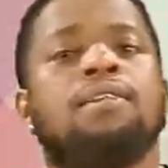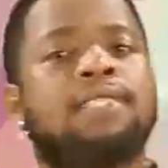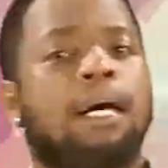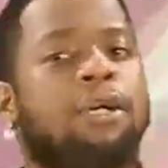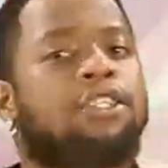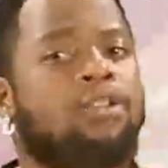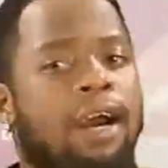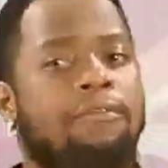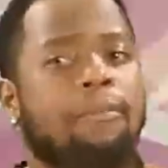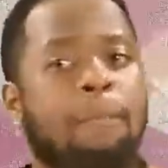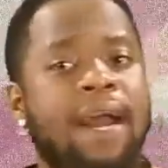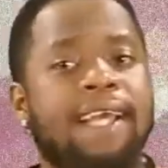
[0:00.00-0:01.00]
Some are
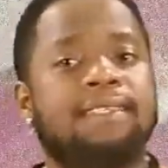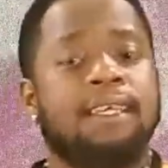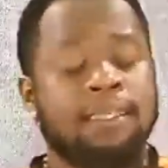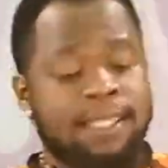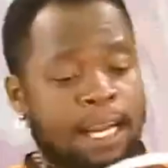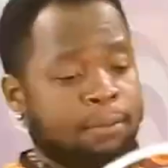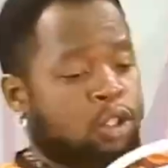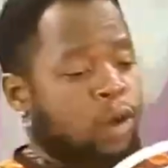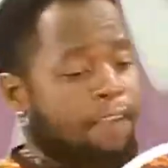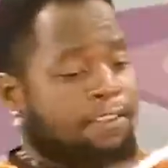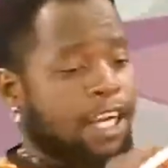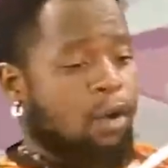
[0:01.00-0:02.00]
driving Benz, some
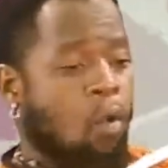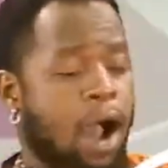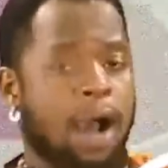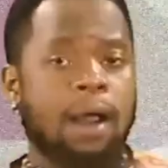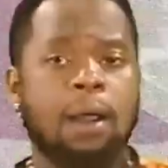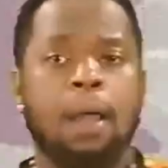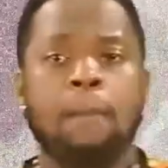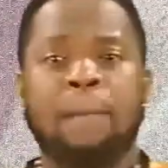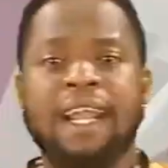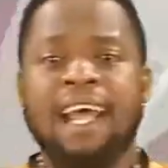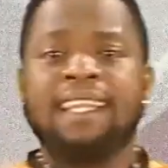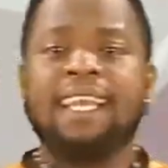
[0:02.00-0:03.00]
drive Jaguar, but
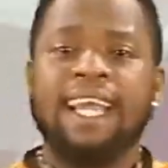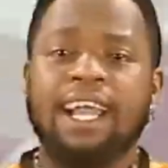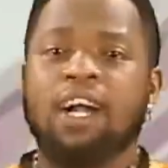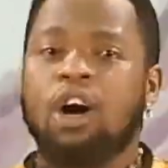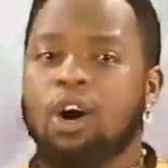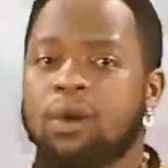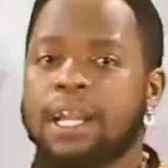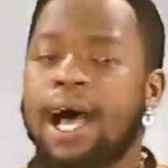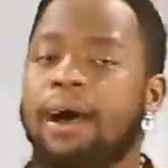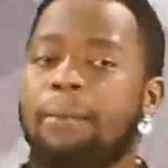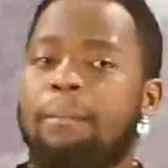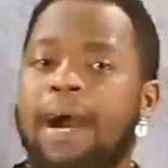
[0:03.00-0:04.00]
now they're getting called out by